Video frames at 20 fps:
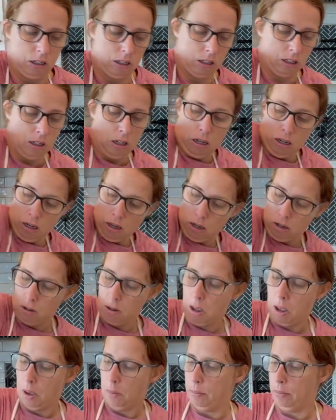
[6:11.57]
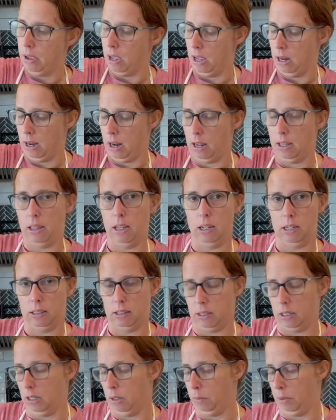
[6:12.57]
but I think it's
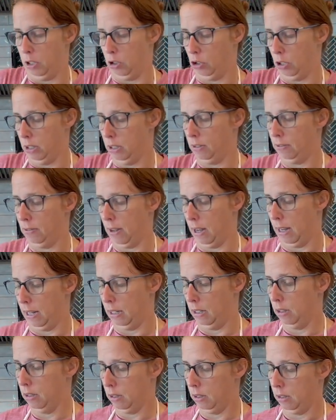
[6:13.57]
going to be just fine.